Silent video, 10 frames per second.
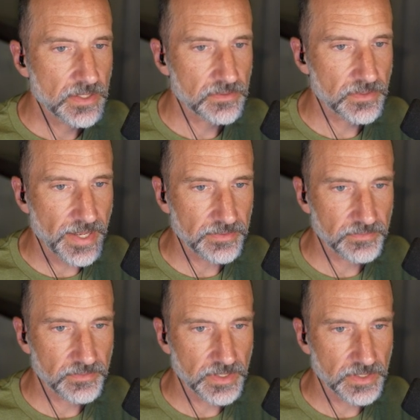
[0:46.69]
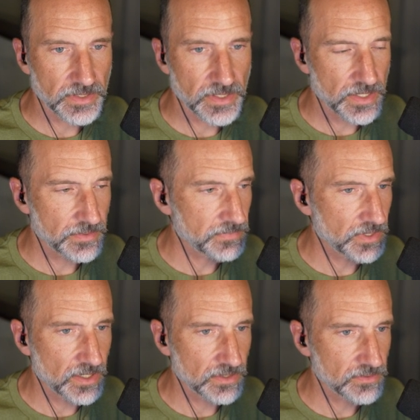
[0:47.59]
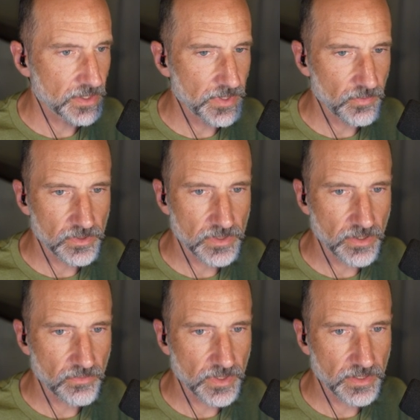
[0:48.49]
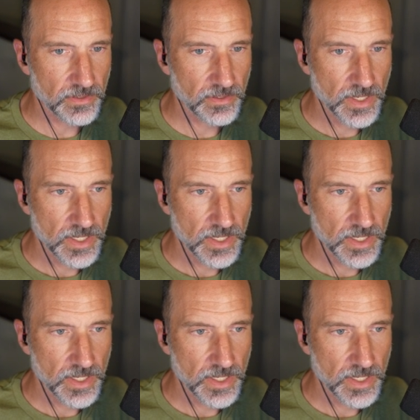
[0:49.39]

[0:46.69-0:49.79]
So that's the concept that we'll go with.